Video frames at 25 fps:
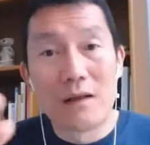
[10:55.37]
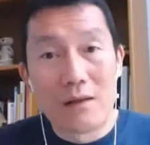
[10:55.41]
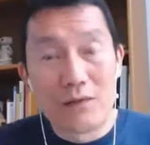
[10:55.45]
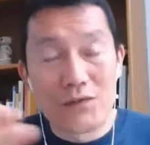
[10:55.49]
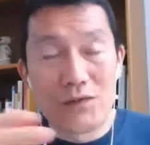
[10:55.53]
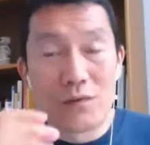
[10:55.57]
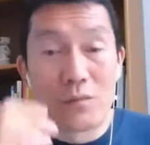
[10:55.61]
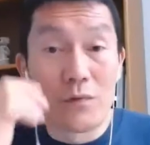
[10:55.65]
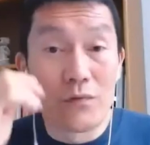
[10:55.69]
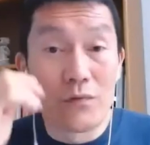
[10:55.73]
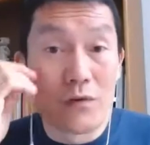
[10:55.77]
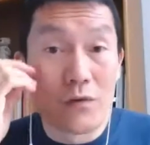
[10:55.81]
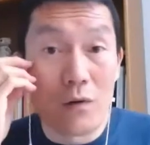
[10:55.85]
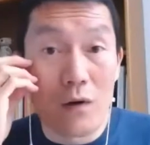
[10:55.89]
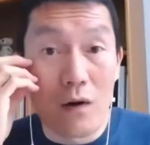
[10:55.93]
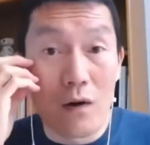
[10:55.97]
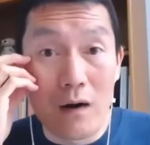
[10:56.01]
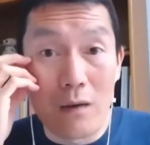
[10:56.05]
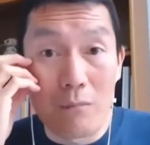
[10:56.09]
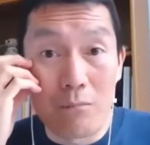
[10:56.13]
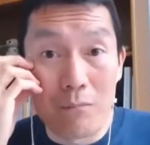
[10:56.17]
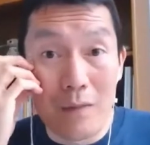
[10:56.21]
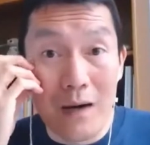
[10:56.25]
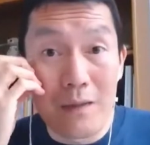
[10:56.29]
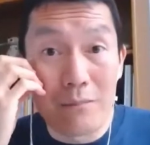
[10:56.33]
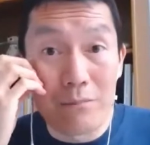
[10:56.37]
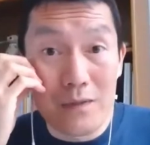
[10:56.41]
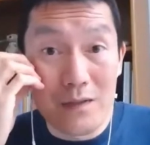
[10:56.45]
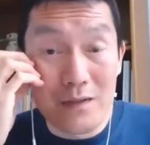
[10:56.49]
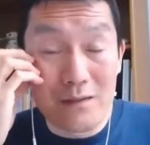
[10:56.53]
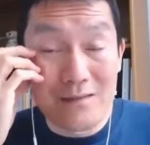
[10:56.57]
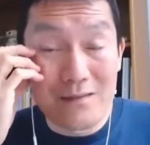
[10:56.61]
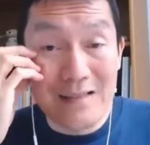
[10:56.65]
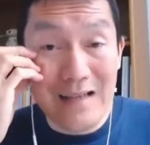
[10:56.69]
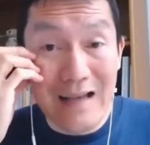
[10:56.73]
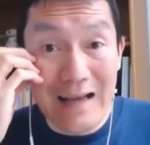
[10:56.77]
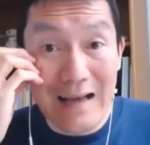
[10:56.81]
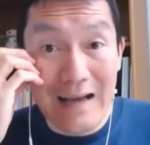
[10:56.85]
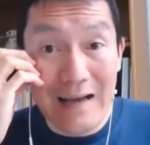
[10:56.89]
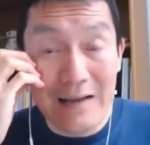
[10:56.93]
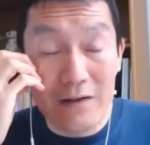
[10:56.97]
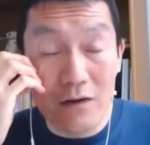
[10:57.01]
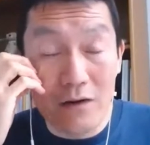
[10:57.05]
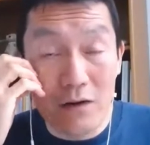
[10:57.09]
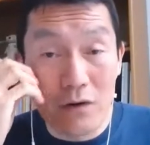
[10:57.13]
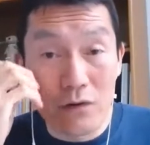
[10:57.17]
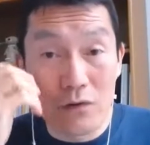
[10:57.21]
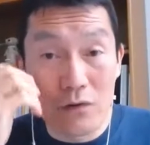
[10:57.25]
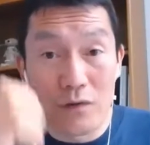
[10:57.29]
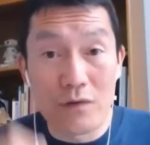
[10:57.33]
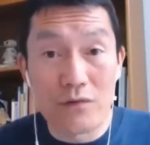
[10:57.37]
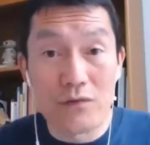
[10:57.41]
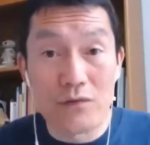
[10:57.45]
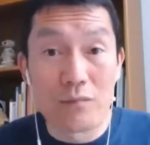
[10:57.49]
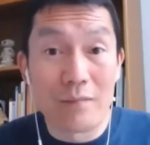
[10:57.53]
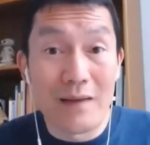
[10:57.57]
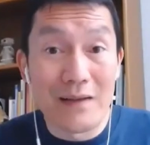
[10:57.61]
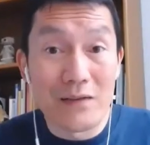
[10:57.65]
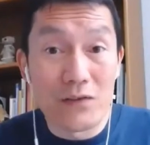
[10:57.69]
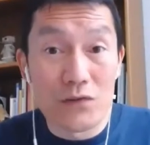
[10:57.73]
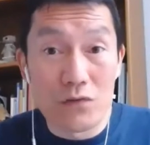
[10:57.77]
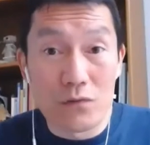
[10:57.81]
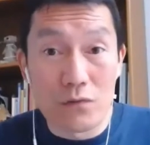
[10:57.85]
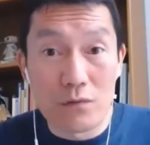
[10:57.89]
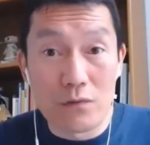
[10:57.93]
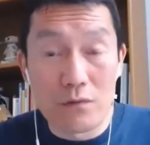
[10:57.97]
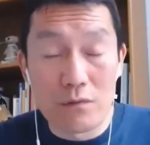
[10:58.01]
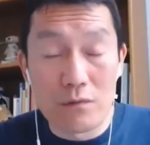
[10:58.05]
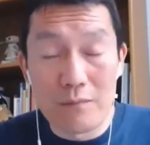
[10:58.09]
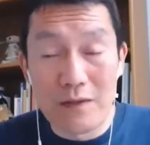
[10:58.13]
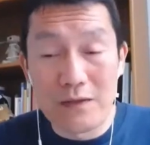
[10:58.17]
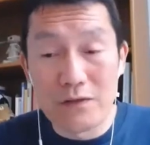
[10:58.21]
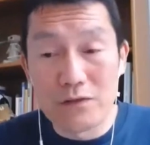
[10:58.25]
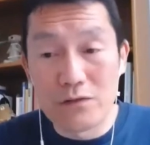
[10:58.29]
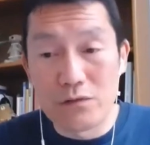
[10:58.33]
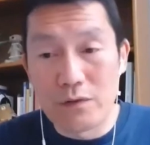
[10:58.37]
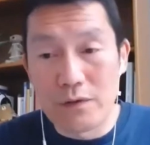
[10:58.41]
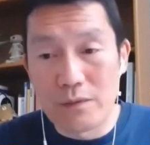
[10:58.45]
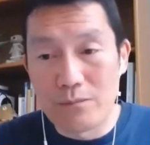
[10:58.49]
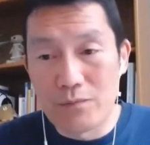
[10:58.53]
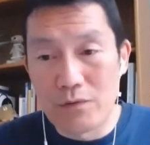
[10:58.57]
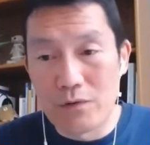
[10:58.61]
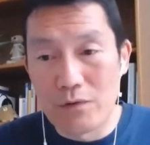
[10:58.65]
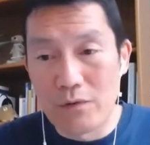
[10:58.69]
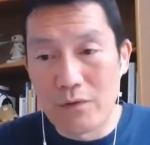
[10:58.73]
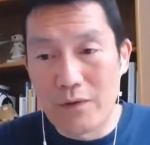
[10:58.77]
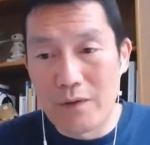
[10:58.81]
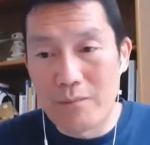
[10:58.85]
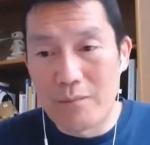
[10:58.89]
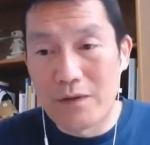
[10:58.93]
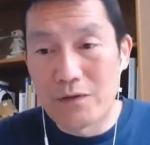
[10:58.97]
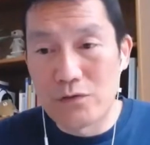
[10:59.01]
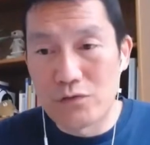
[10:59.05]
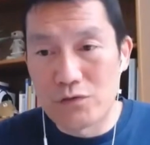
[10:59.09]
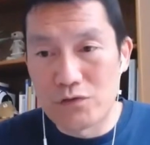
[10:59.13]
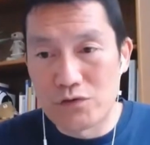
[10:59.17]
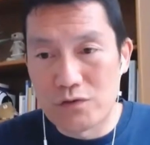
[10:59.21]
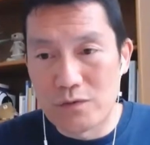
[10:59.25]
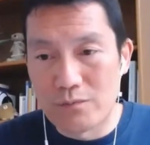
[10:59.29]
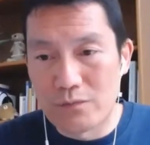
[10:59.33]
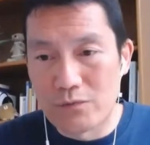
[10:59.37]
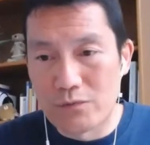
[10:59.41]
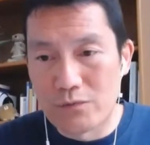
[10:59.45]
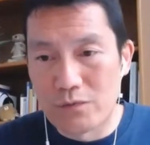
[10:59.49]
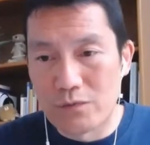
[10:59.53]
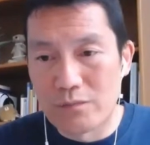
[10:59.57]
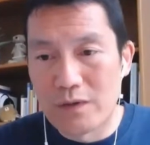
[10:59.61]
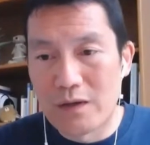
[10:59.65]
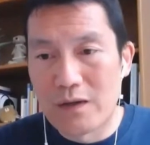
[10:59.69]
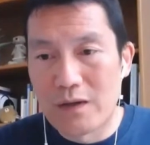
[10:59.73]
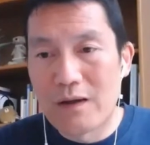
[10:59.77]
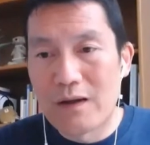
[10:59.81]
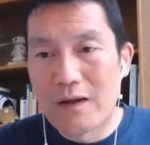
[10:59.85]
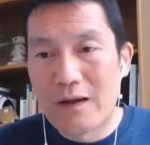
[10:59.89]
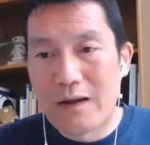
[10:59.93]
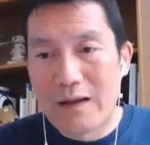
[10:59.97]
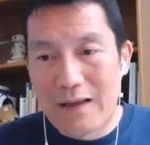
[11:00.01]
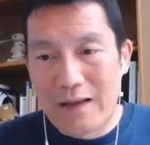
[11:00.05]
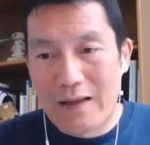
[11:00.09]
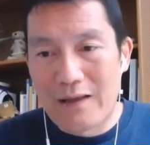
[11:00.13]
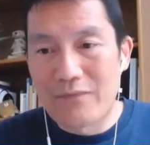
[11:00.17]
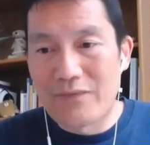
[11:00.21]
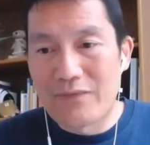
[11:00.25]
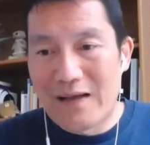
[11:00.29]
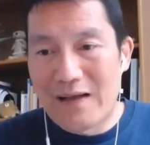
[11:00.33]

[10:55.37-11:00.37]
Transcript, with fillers: some of you are, might be in tad hargrave's mentor mentoring program mentorship group and